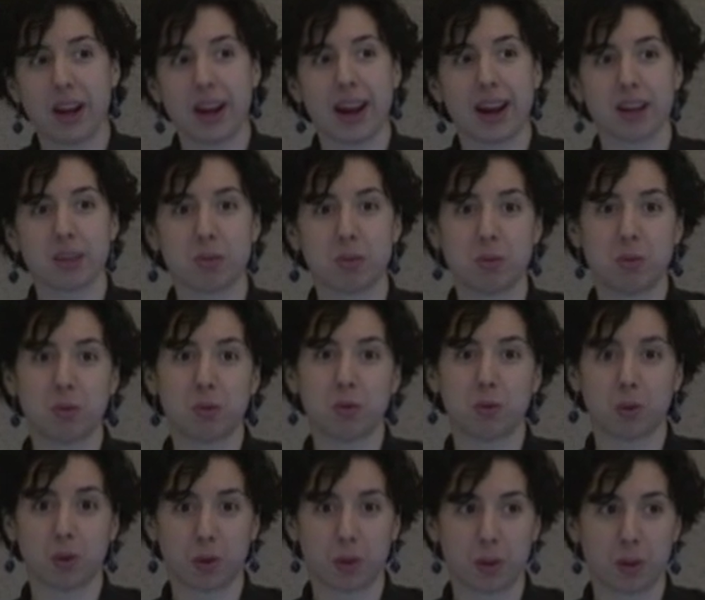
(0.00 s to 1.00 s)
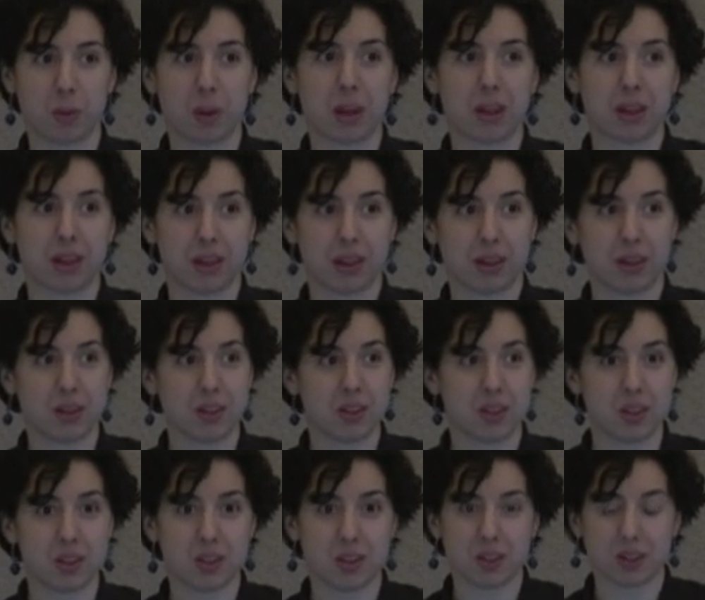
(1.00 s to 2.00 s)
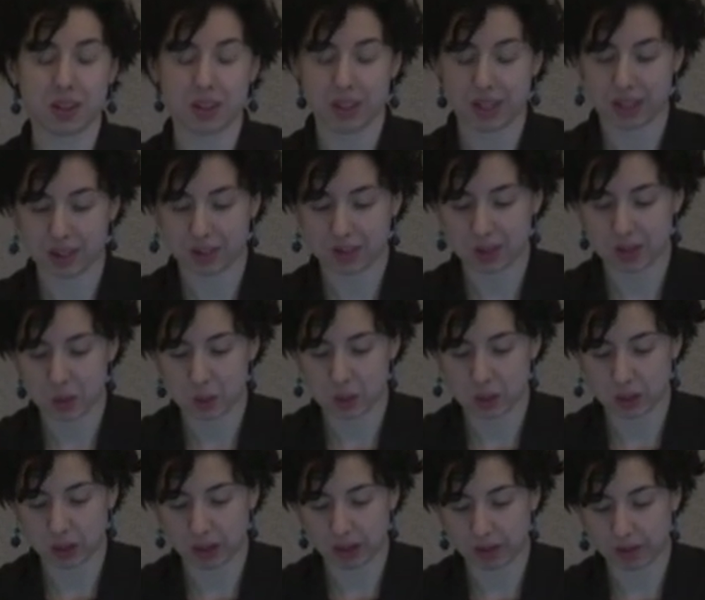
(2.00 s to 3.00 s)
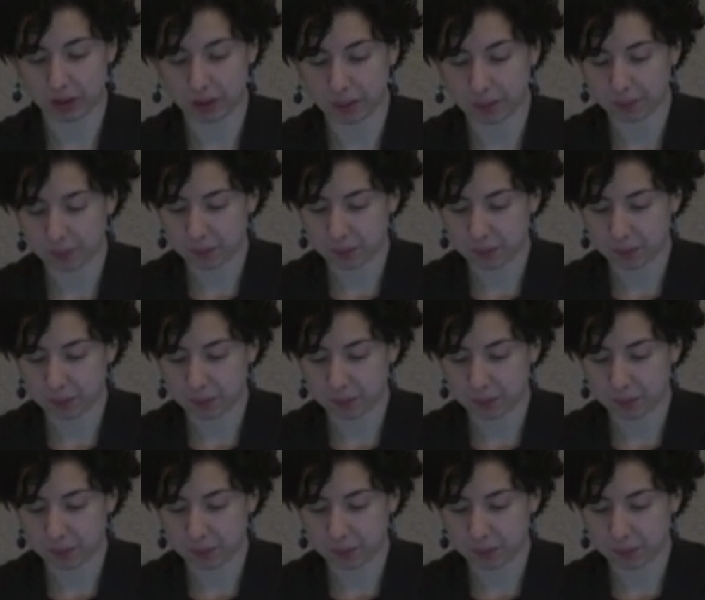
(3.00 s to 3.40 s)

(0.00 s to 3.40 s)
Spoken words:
as we move forward with decisions at the institutional level.